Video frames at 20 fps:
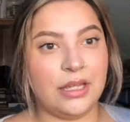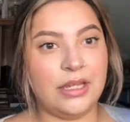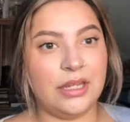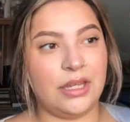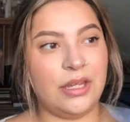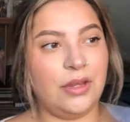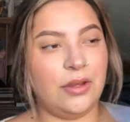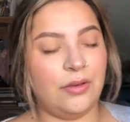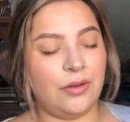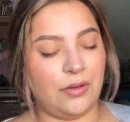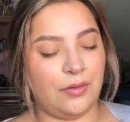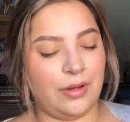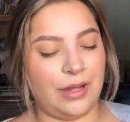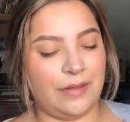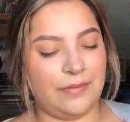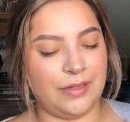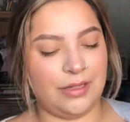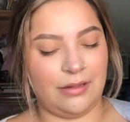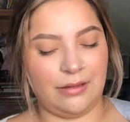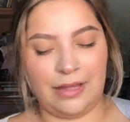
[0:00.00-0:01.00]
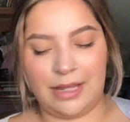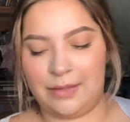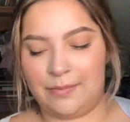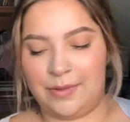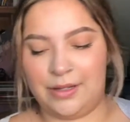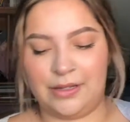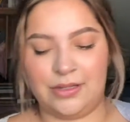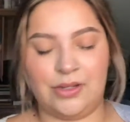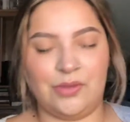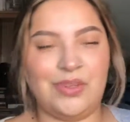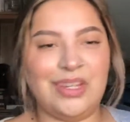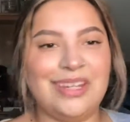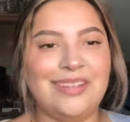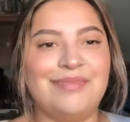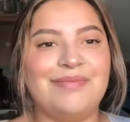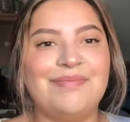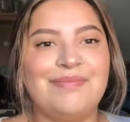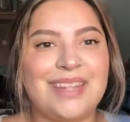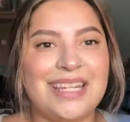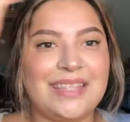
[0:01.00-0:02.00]
You don't have to like being dewy.
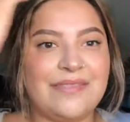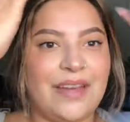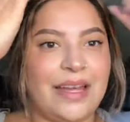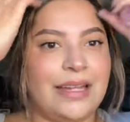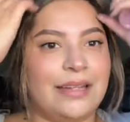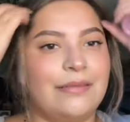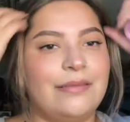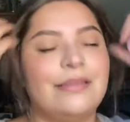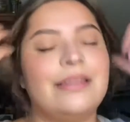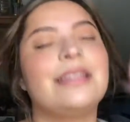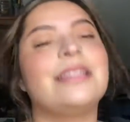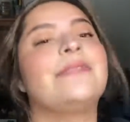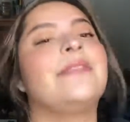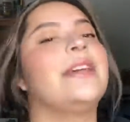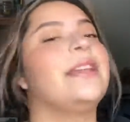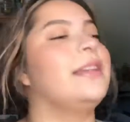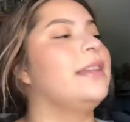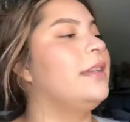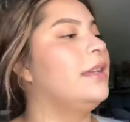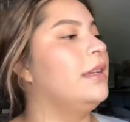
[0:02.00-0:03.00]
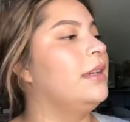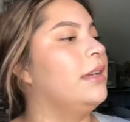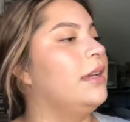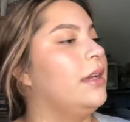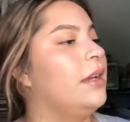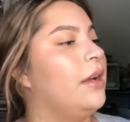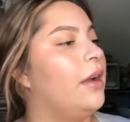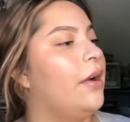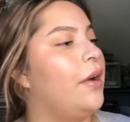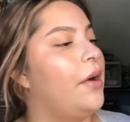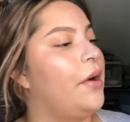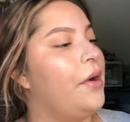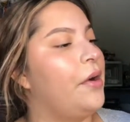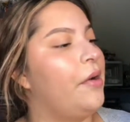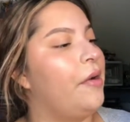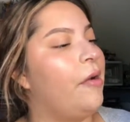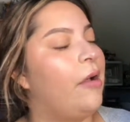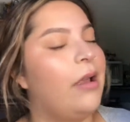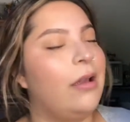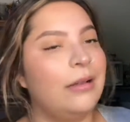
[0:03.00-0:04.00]
That's fine. That's fine.
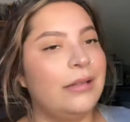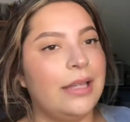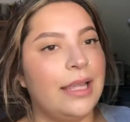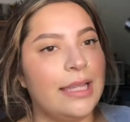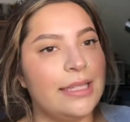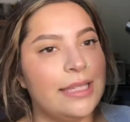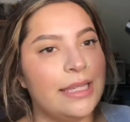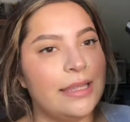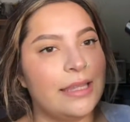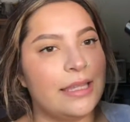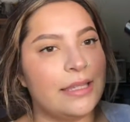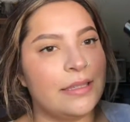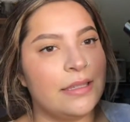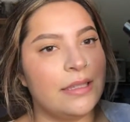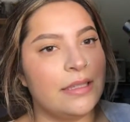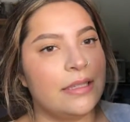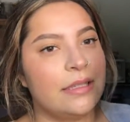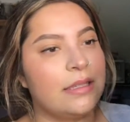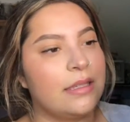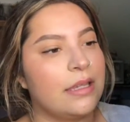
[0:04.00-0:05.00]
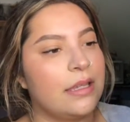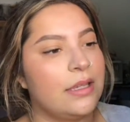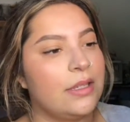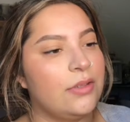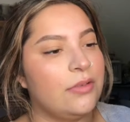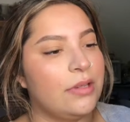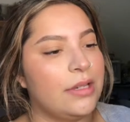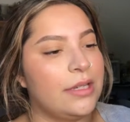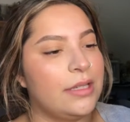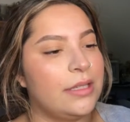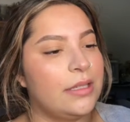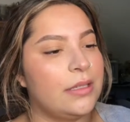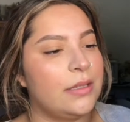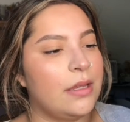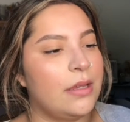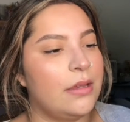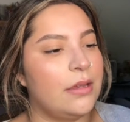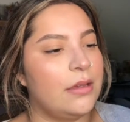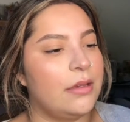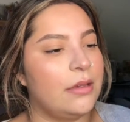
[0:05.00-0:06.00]
I take this. This is like a Catrice
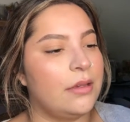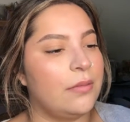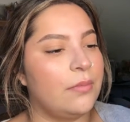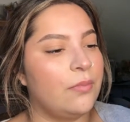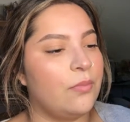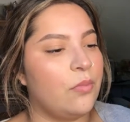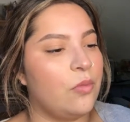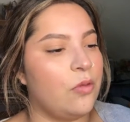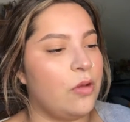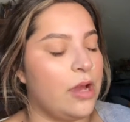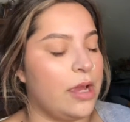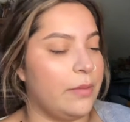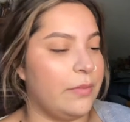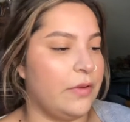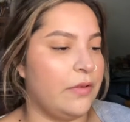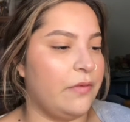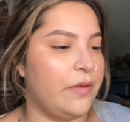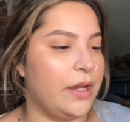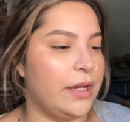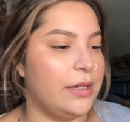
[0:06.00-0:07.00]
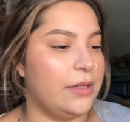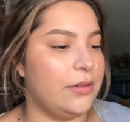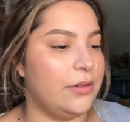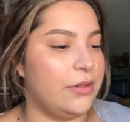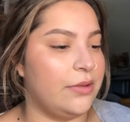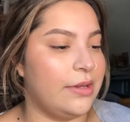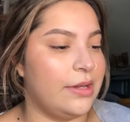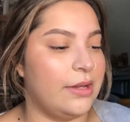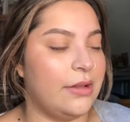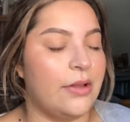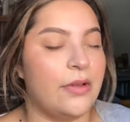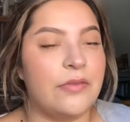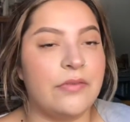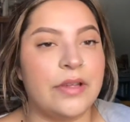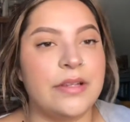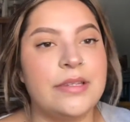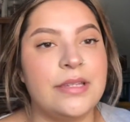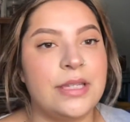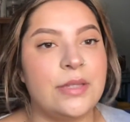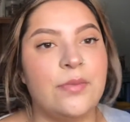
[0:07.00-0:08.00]
Prime and Fine Dewy Glow
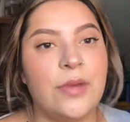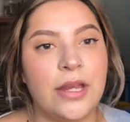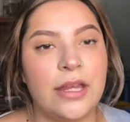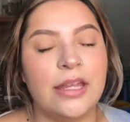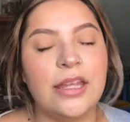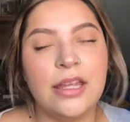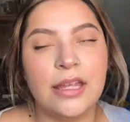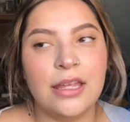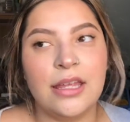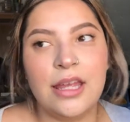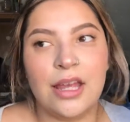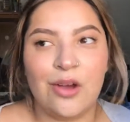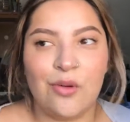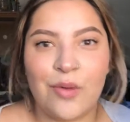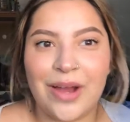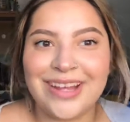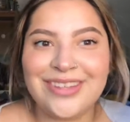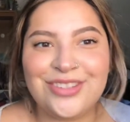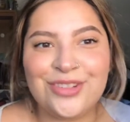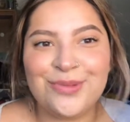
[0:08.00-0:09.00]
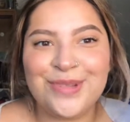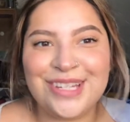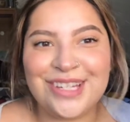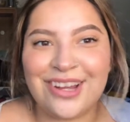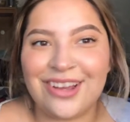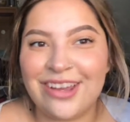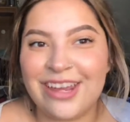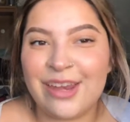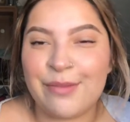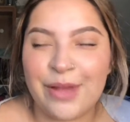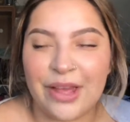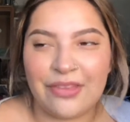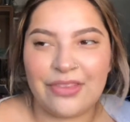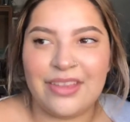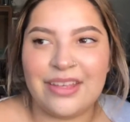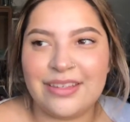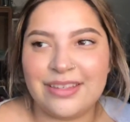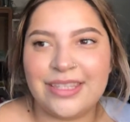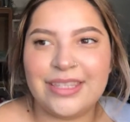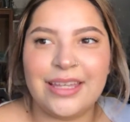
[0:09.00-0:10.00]
Fixing Spray. Why is nobody talking about
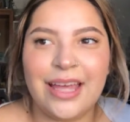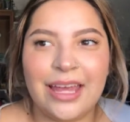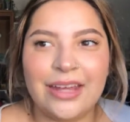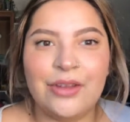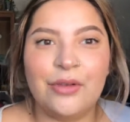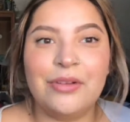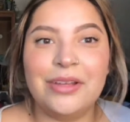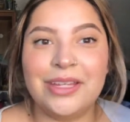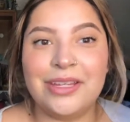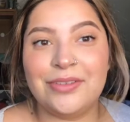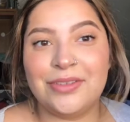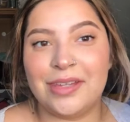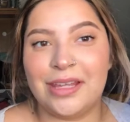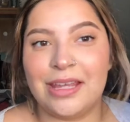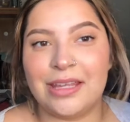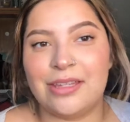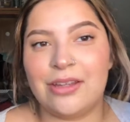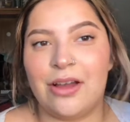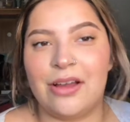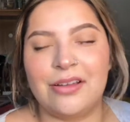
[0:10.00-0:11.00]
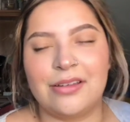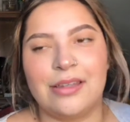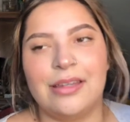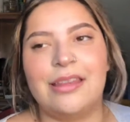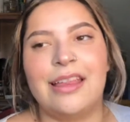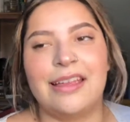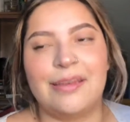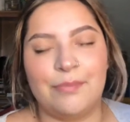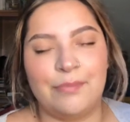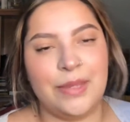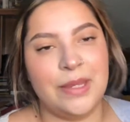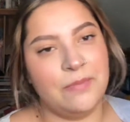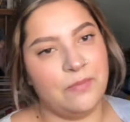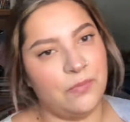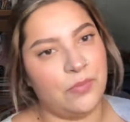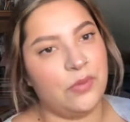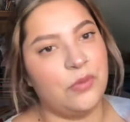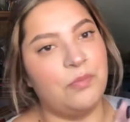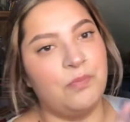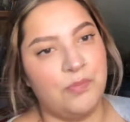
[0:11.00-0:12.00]
this? I know it used to get talked, like,
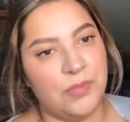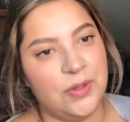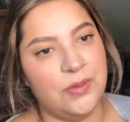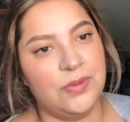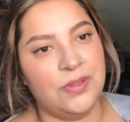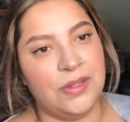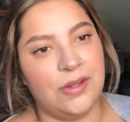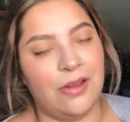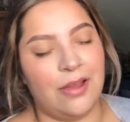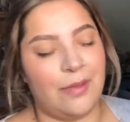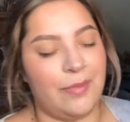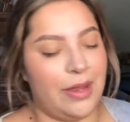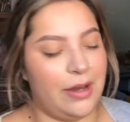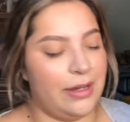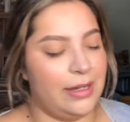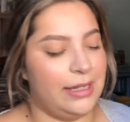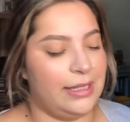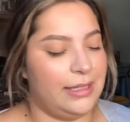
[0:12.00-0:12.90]
people used to talk about it.